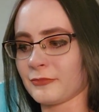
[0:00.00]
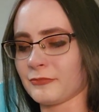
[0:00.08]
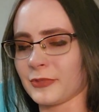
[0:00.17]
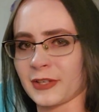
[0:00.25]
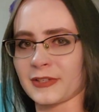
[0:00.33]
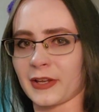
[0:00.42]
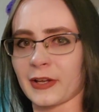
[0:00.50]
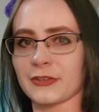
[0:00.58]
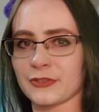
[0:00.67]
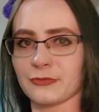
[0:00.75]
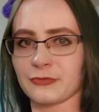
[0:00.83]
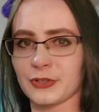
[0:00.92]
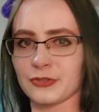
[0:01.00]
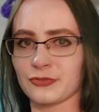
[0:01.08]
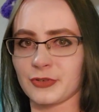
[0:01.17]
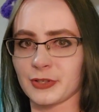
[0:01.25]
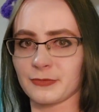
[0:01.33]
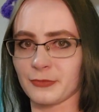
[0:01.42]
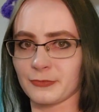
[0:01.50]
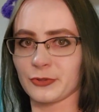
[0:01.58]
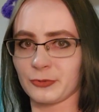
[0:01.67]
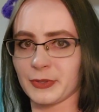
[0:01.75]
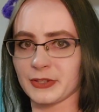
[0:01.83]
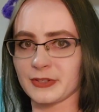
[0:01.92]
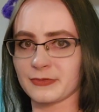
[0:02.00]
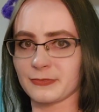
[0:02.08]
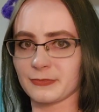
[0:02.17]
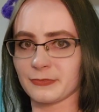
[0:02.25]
because I got so frustrated from filming this